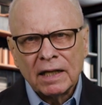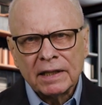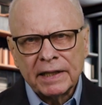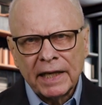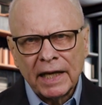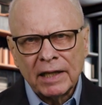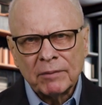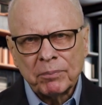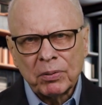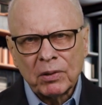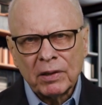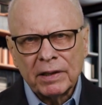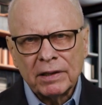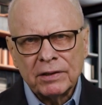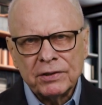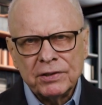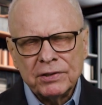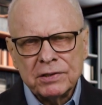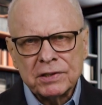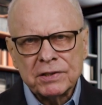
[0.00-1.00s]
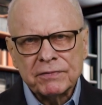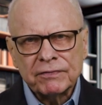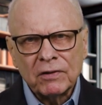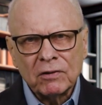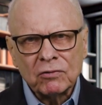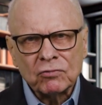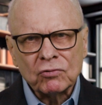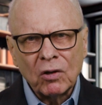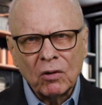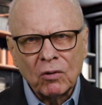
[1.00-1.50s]
can play a
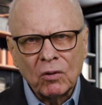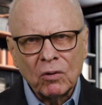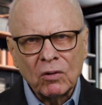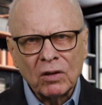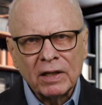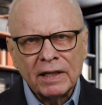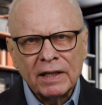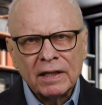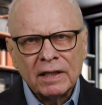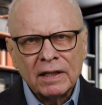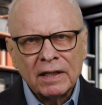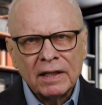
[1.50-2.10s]
useful role